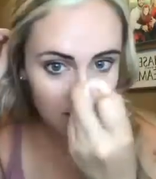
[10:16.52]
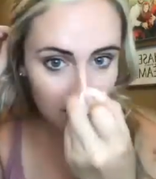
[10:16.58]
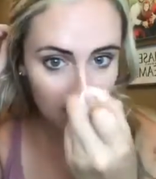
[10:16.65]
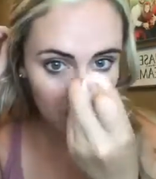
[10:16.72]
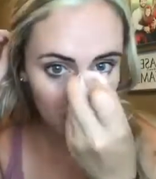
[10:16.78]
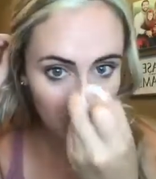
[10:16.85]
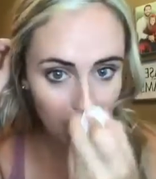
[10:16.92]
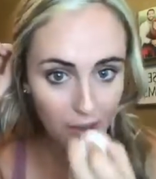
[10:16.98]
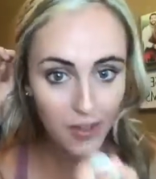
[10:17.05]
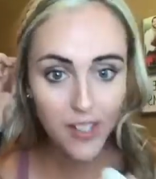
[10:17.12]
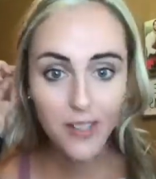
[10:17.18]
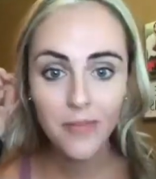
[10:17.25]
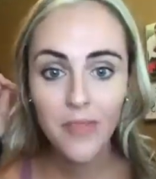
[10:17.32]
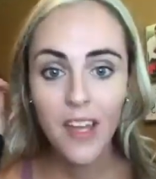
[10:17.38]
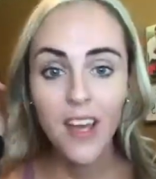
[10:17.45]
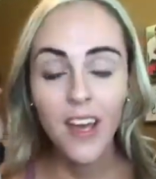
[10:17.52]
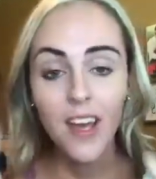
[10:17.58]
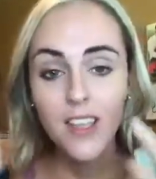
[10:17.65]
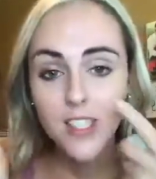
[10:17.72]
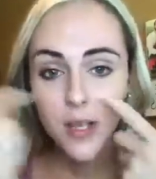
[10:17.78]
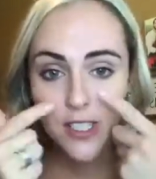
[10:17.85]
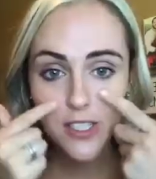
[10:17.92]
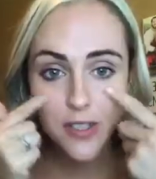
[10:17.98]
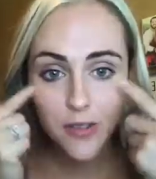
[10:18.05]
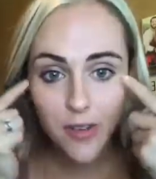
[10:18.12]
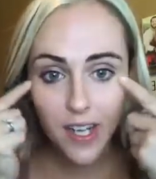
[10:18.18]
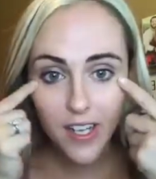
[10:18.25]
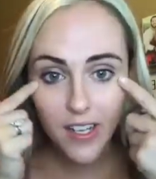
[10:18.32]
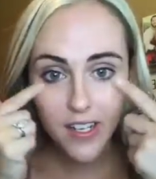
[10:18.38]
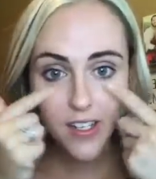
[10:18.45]
setting powder. So I do
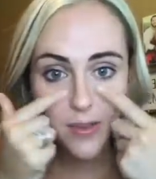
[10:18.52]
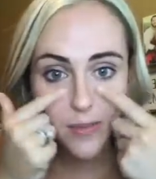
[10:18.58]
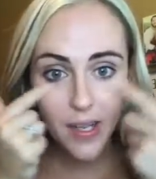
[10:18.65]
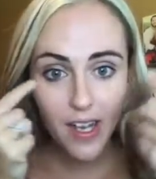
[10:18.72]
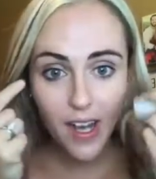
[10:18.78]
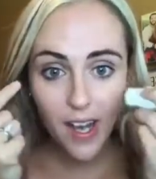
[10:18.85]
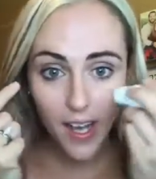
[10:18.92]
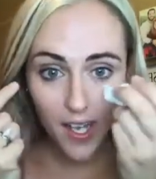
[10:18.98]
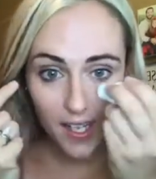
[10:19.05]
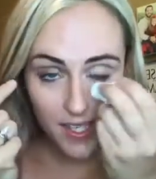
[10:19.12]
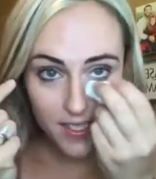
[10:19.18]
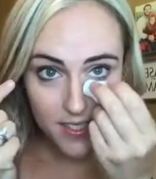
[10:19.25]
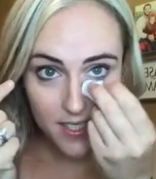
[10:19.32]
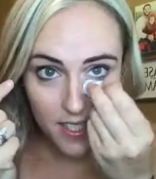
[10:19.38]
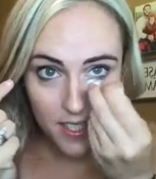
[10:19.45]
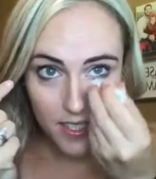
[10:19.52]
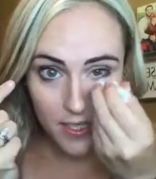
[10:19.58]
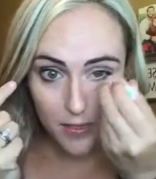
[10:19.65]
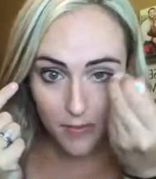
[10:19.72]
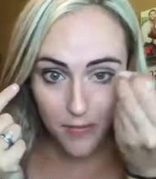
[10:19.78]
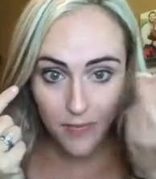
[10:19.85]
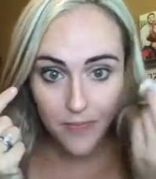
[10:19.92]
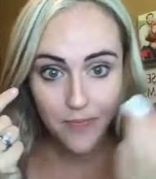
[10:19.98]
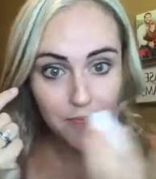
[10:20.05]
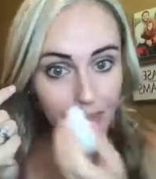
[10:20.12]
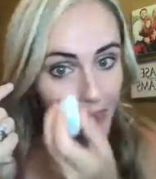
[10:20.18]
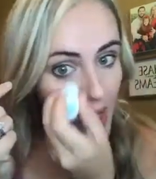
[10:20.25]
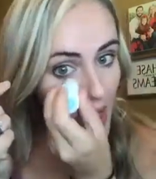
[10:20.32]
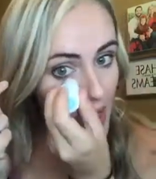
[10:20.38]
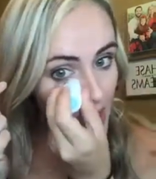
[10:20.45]
right under my eyes,
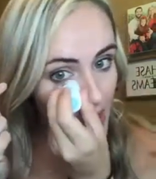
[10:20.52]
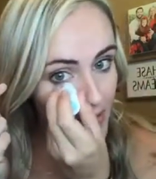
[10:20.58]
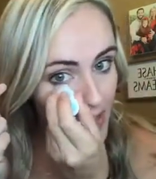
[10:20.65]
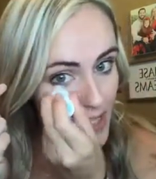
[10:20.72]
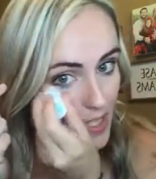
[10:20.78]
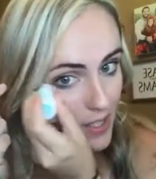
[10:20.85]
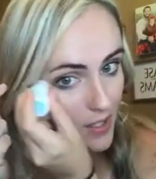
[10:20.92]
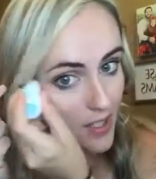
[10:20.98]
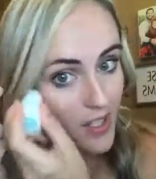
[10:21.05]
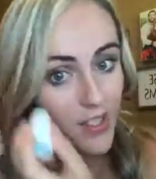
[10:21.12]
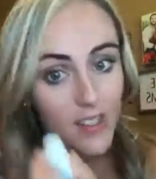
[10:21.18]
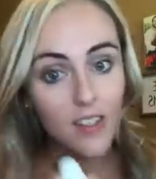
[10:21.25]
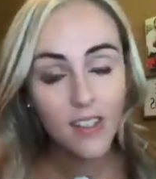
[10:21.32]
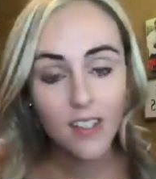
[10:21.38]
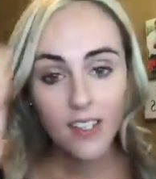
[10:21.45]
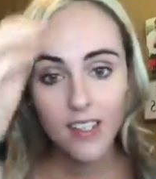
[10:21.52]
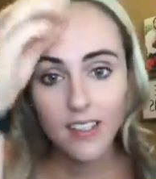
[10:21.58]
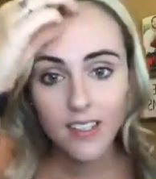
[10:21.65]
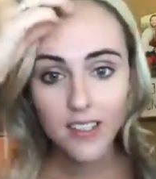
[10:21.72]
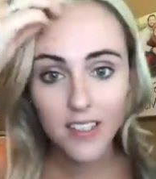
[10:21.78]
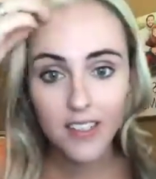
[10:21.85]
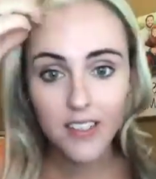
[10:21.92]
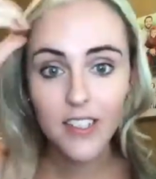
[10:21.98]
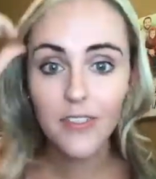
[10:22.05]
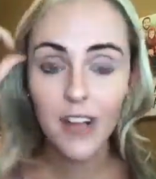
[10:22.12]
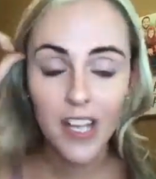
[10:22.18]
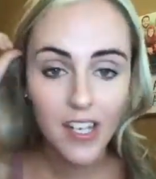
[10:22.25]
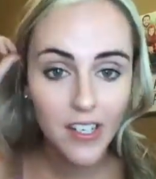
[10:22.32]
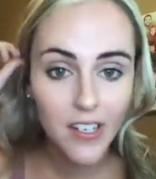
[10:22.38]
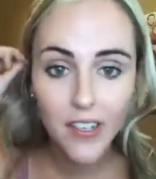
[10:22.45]
even like literally
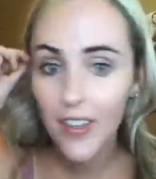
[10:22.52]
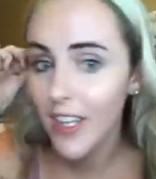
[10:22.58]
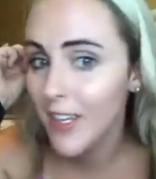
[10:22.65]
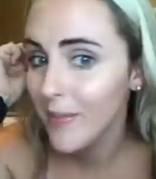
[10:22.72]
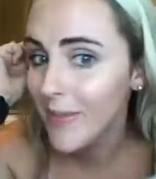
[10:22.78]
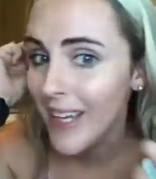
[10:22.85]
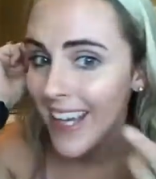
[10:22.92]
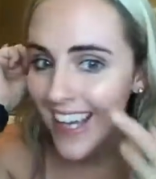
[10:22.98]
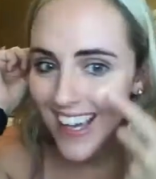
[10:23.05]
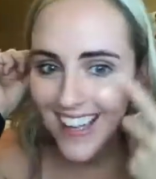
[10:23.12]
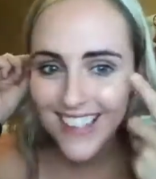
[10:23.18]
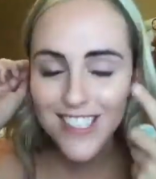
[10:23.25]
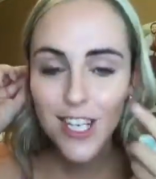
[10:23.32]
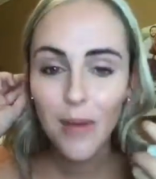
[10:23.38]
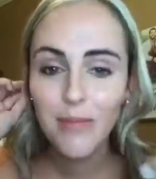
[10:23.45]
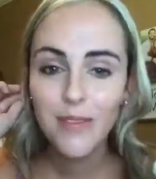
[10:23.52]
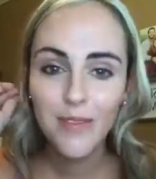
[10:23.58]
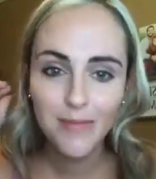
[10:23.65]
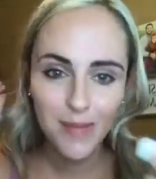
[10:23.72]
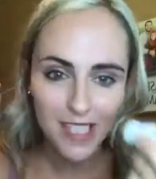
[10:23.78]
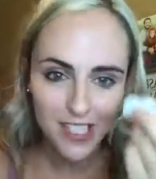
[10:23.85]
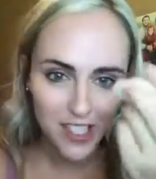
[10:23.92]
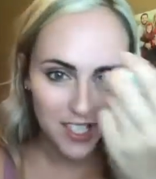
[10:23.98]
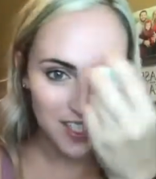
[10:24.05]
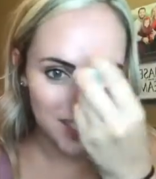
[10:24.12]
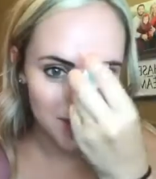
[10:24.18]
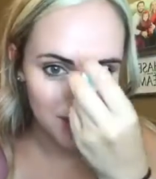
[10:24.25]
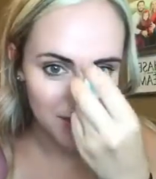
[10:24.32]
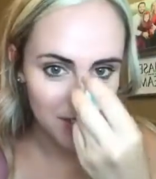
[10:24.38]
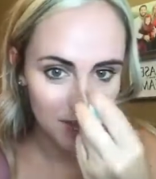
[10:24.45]
right under them, and the tops of my
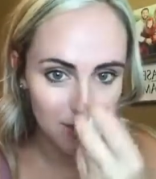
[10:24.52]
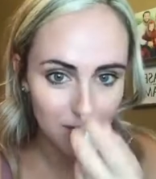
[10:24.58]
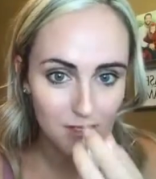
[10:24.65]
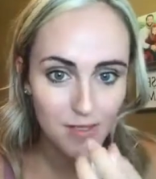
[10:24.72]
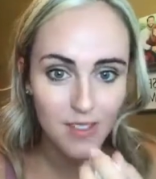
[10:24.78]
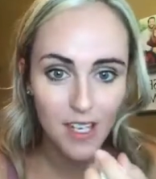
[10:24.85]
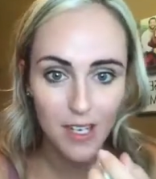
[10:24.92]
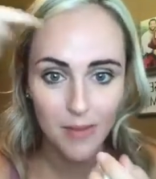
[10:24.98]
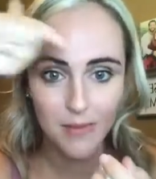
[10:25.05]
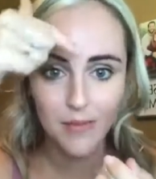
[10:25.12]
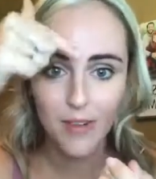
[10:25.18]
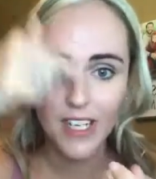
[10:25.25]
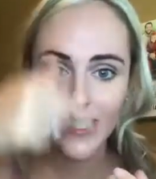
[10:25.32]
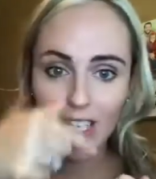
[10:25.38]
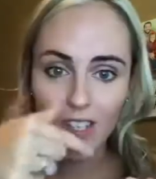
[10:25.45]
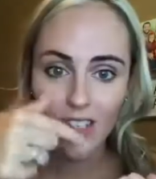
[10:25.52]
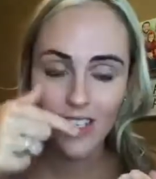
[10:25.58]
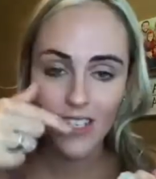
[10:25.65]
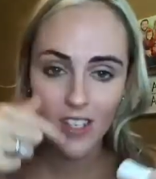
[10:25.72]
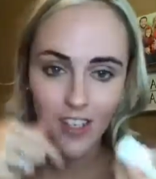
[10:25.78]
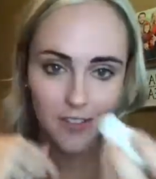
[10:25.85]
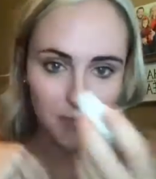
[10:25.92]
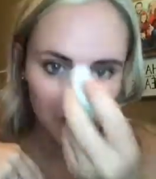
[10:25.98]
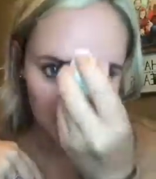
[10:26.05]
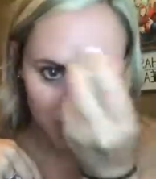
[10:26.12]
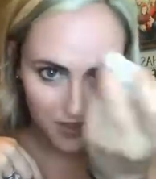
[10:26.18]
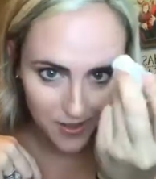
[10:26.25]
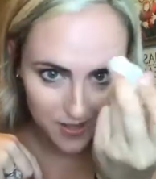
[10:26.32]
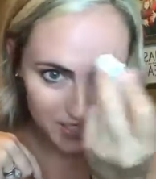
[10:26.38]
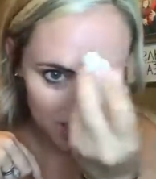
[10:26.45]
cheeks, right down the center of my
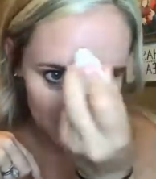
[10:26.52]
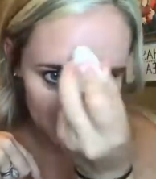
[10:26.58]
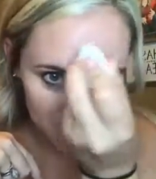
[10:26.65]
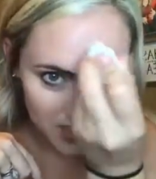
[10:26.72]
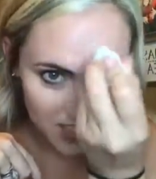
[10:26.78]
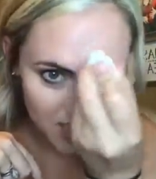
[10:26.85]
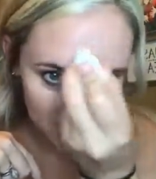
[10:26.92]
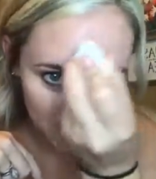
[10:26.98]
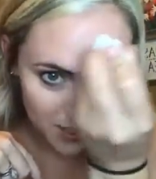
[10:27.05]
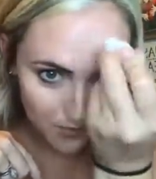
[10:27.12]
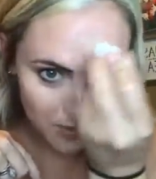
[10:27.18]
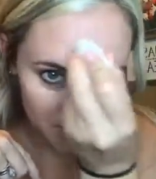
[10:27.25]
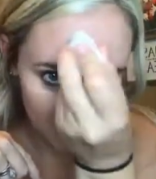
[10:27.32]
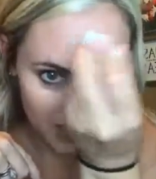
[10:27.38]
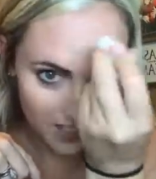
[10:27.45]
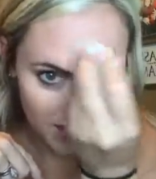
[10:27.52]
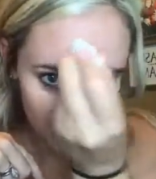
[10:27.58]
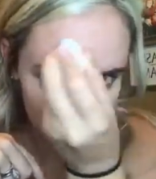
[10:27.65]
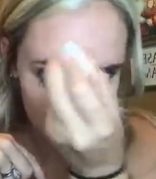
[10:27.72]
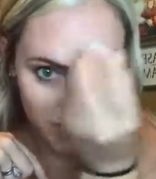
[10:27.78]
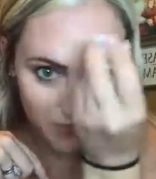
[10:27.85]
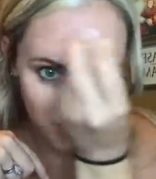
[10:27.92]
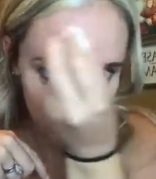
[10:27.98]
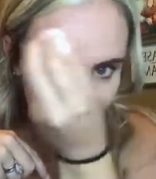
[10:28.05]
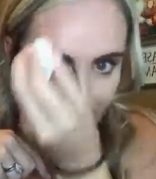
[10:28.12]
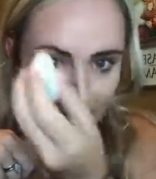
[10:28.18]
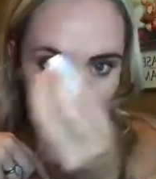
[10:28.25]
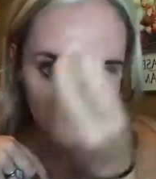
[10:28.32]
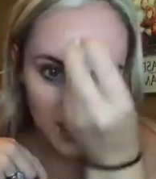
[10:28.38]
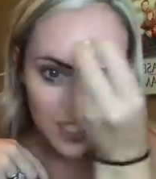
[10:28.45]
nose, and then just a little bit right here on my
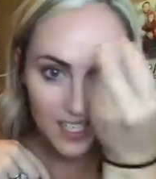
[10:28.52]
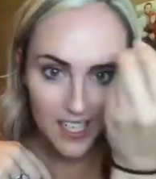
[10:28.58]
forehead.